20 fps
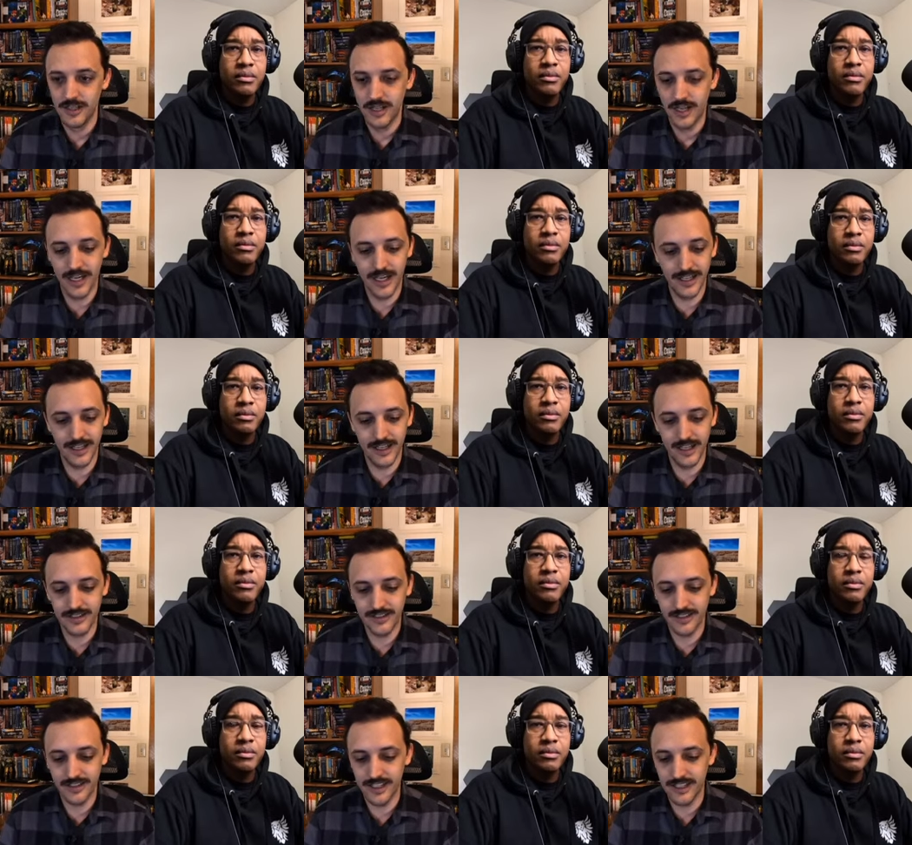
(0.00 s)
Speaker 1: and
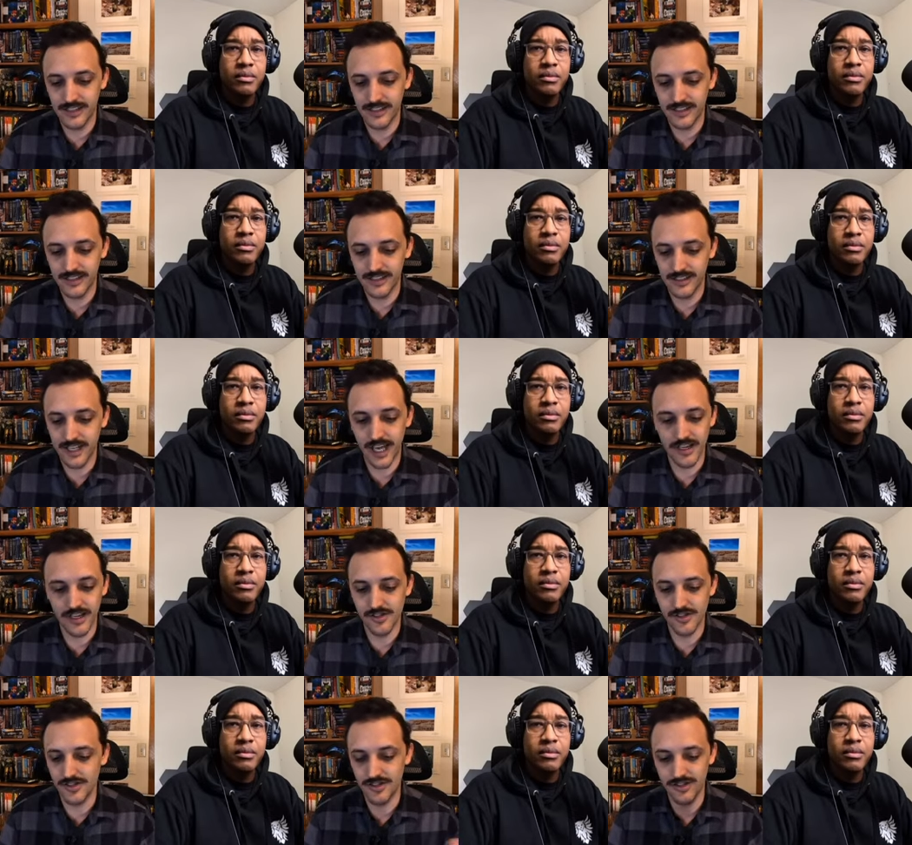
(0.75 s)
I think
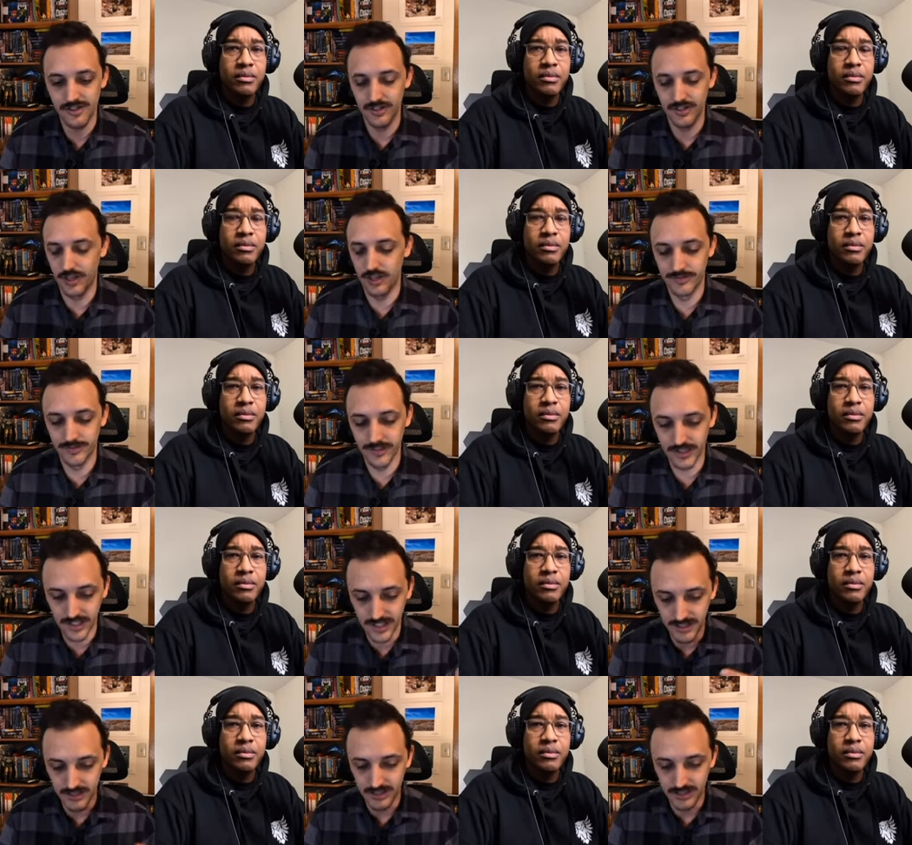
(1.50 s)
yeah, just
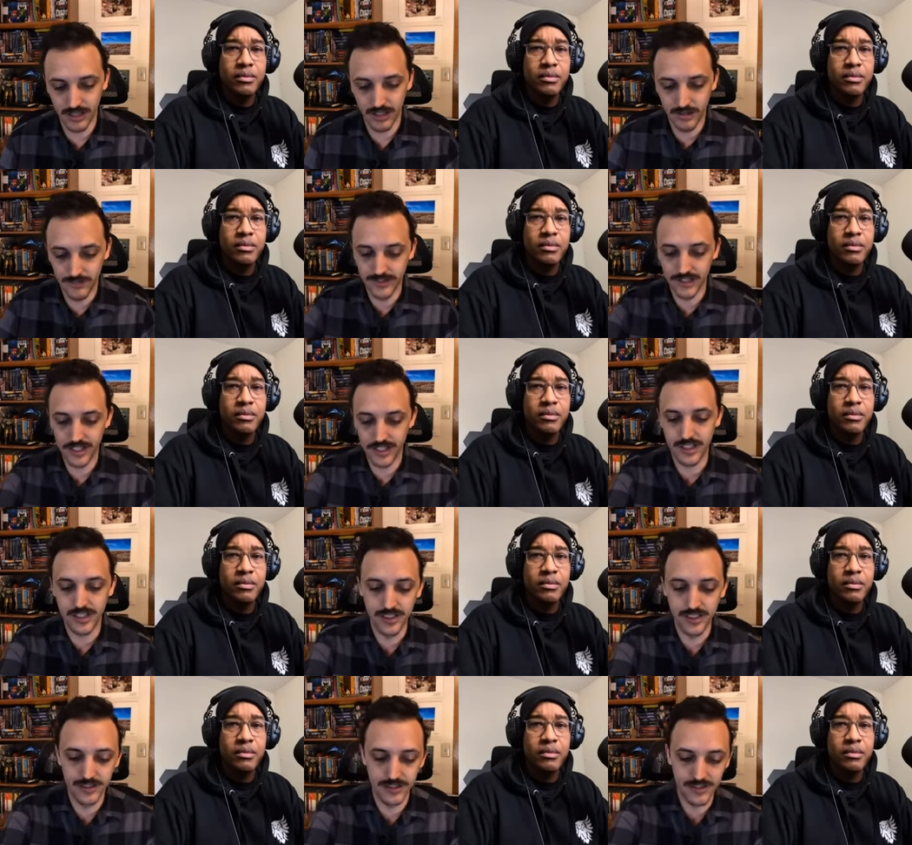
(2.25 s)
over the over the
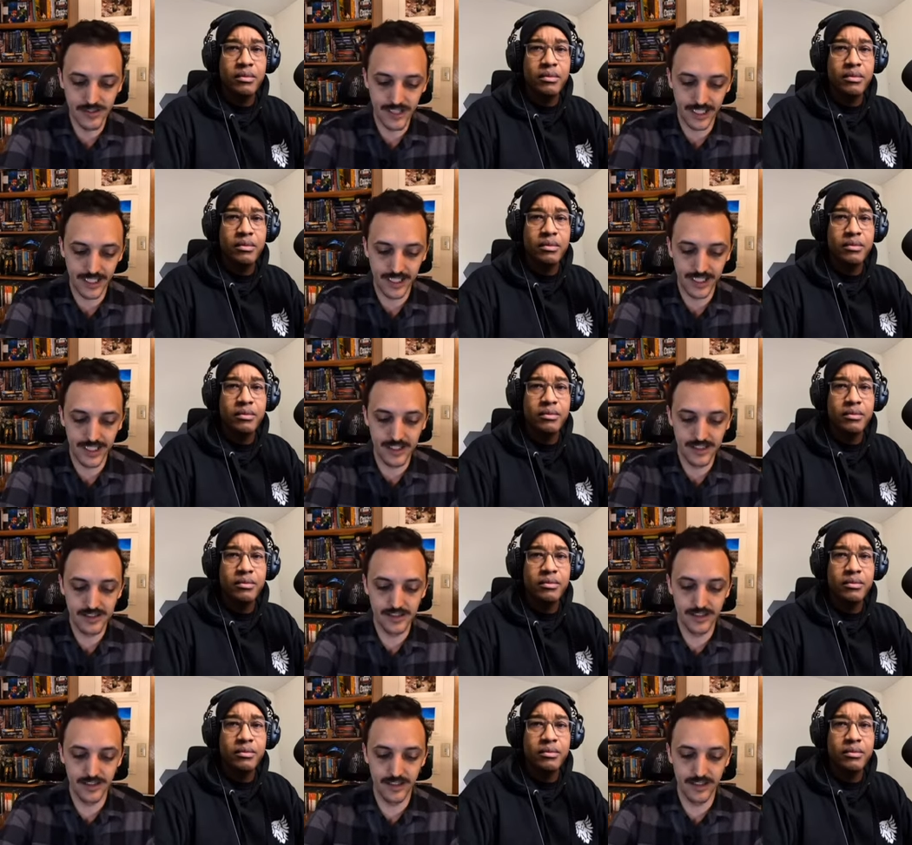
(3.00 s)
years, I
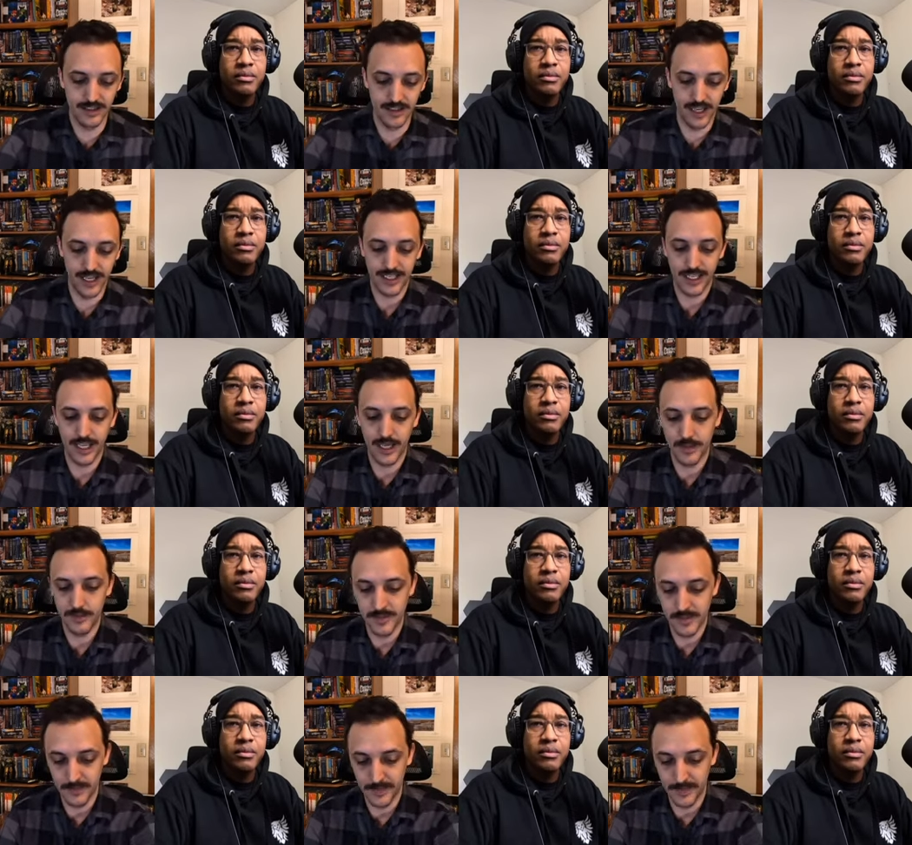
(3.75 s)
guess that that
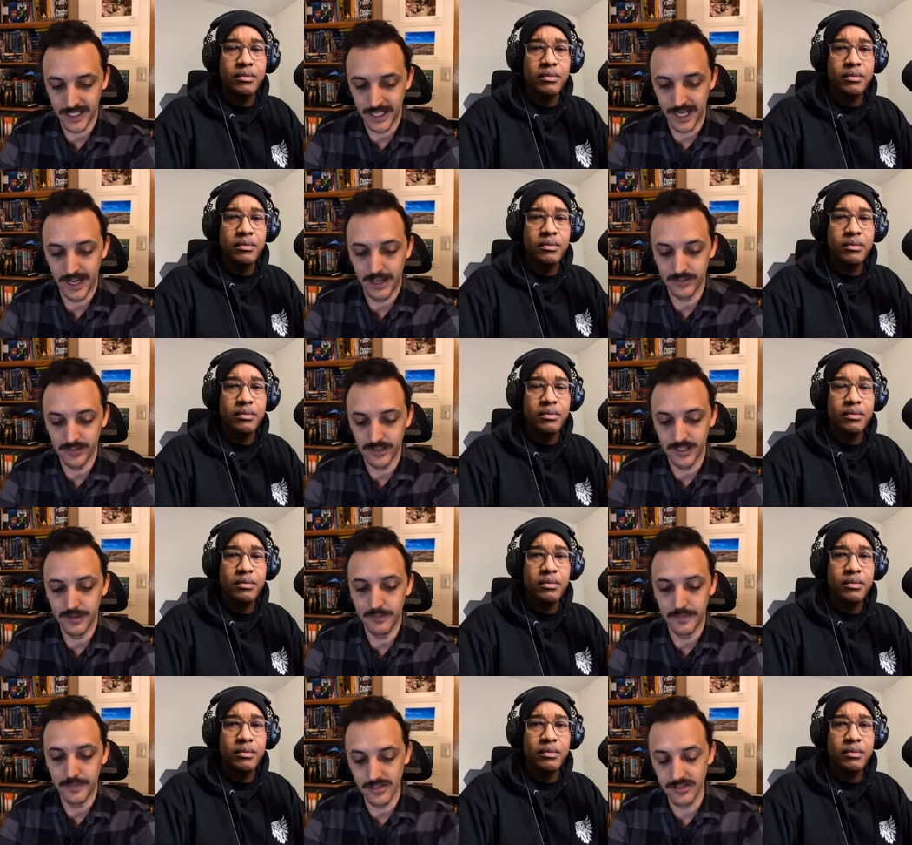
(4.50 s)
game has been out,
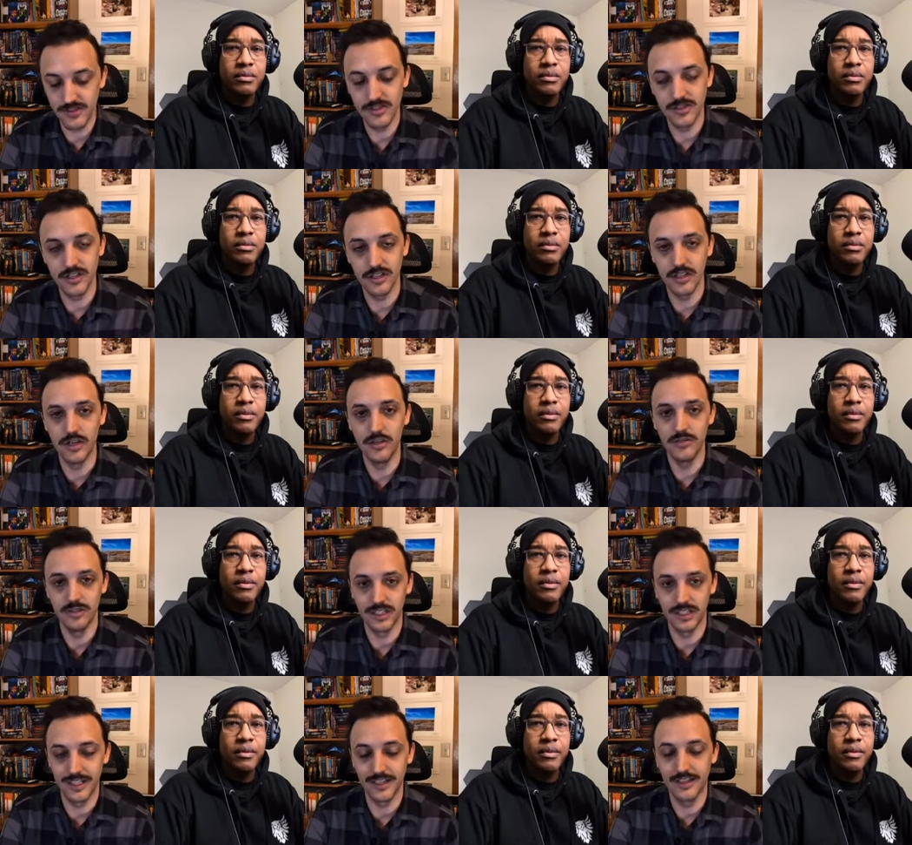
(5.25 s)
they've been
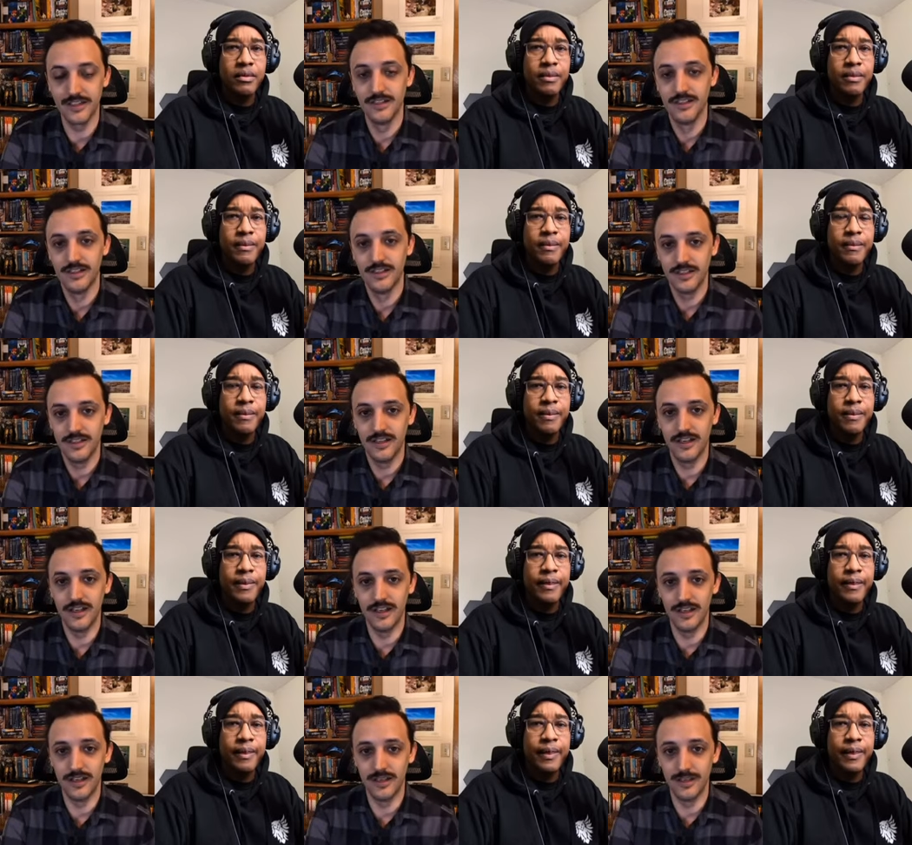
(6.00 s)
slowly
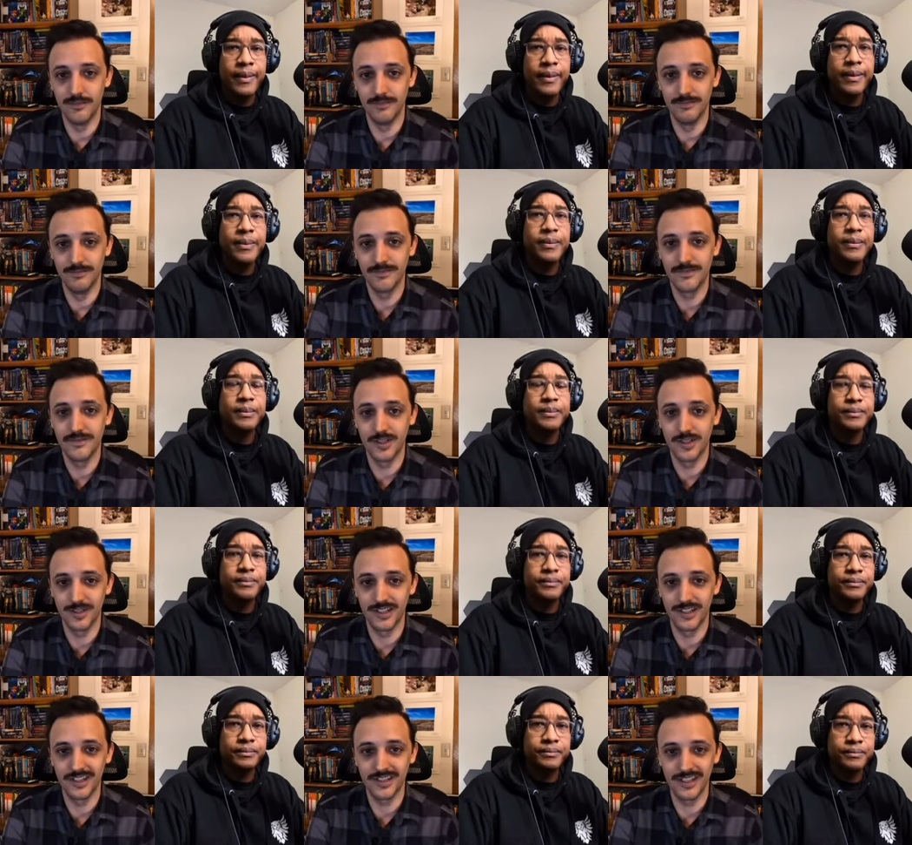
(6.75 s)
um,
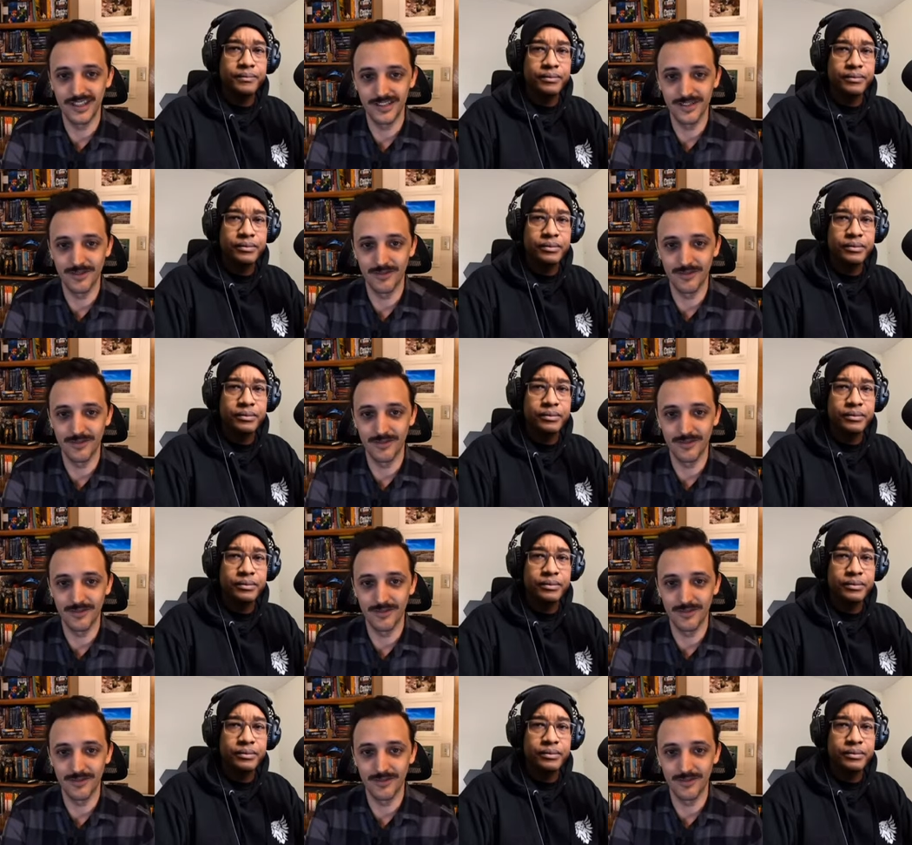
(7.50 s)
turning things